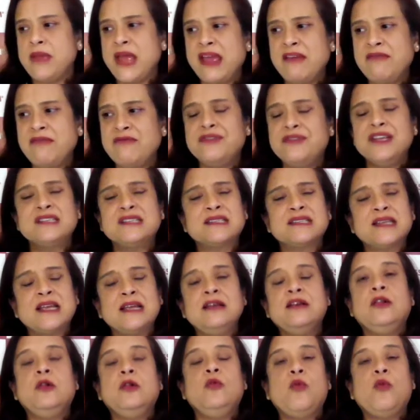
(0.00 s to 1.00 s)
every
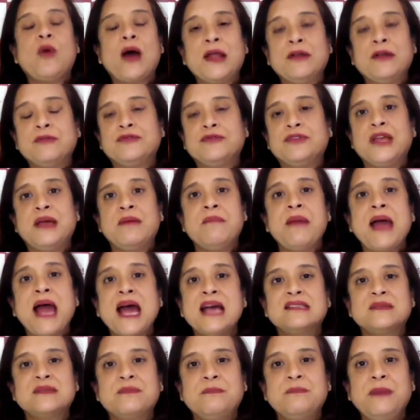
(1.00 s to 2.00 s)
single one of them,
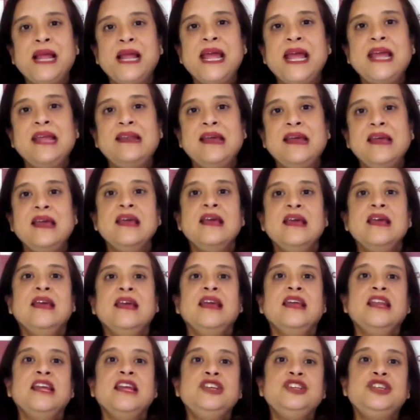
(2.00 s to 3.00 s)
has played
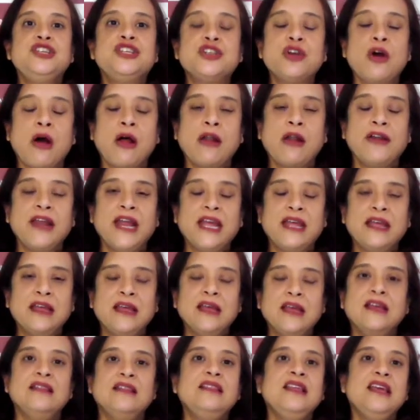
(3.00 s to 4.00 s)
in
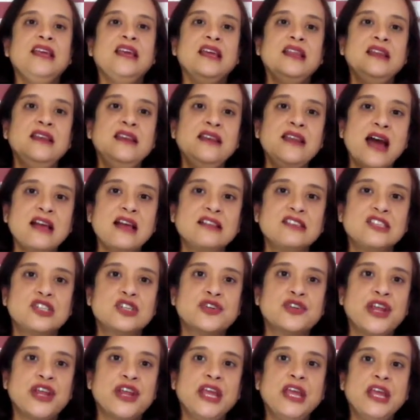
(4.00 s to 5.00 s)
ensuring the
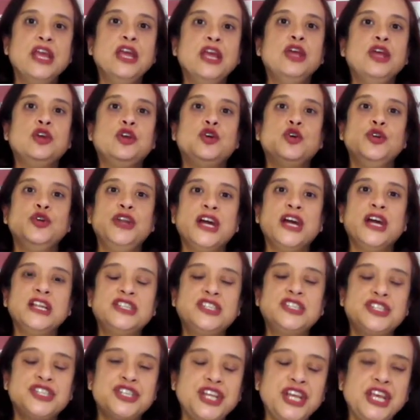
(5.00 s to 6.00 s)
industry could
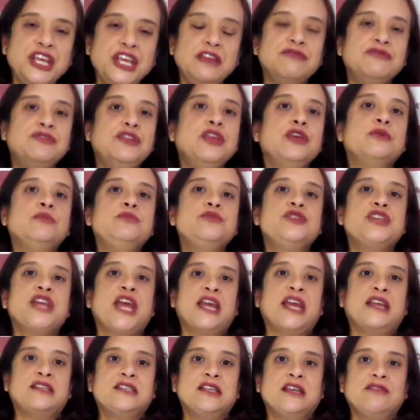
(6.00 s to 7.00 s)
achieve the
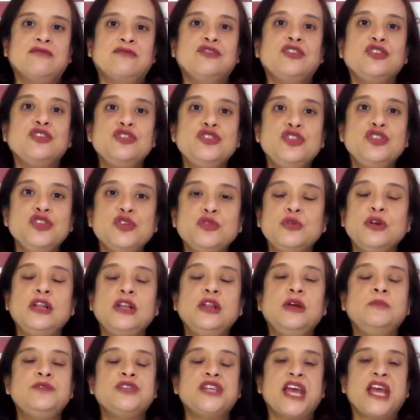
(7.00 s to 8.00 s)
objective, the
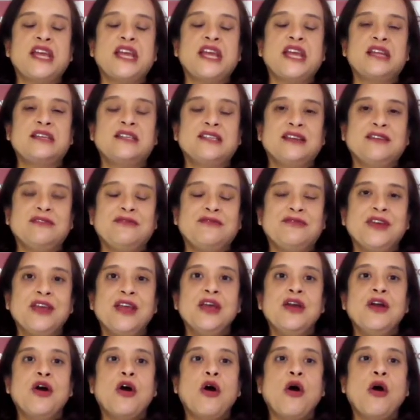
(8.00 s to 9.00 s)
dual objective
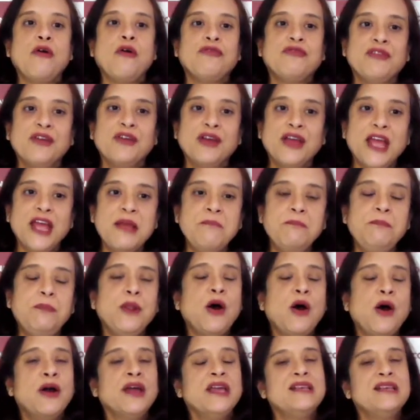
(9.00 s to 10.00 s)
of
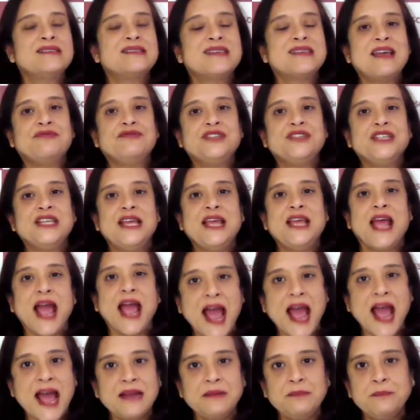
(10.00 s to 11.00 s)
employee safety
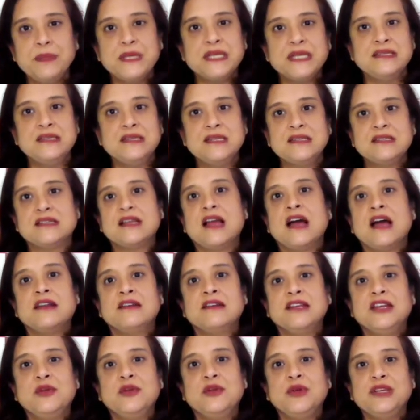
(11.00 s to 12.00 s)
and business
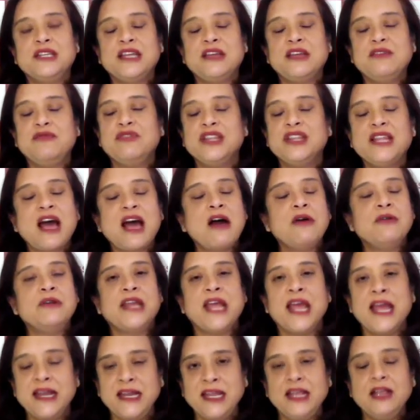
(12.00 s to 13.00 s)
continuity
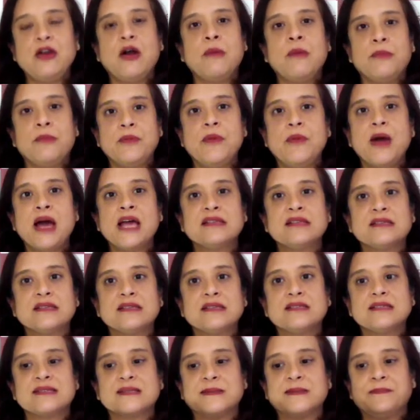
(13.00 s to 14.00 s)
without any
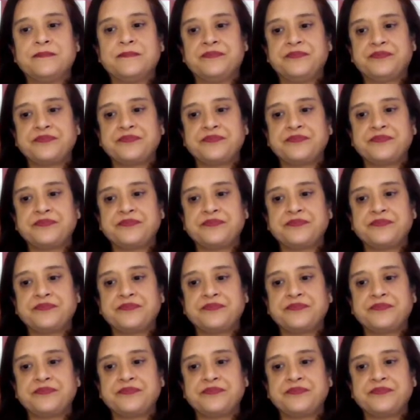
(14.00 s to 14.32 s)
compromises.